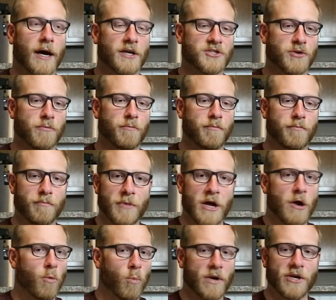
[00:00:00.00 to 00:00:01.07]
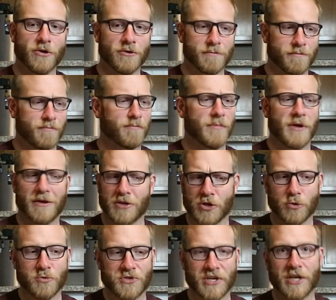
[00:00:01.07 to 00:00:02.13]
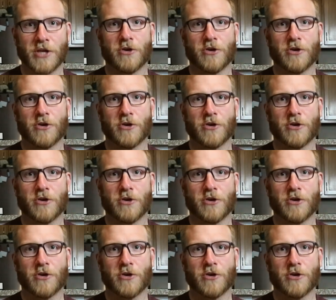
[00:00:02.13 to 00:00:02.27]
So when you're using